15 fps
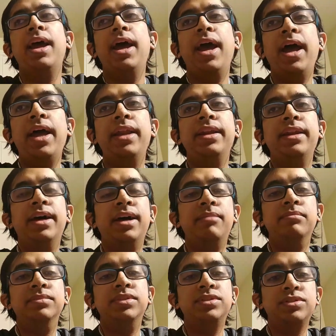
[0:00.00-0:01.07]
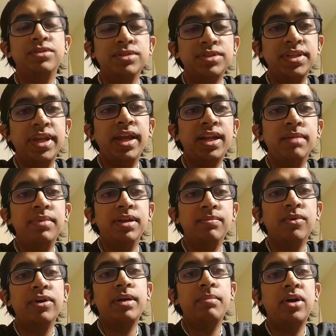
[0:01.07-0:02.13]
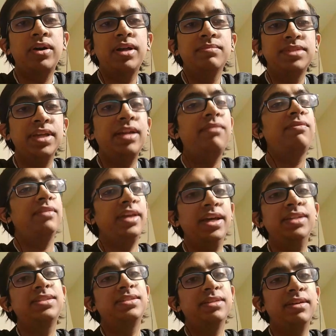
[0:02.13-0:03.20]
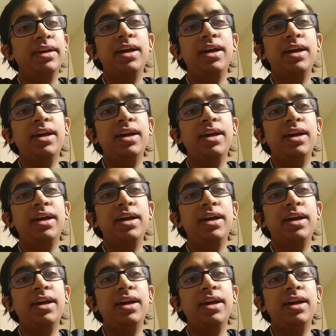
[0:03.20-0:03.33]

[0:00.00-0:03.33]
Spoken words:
And to state a bit more about himself, yes,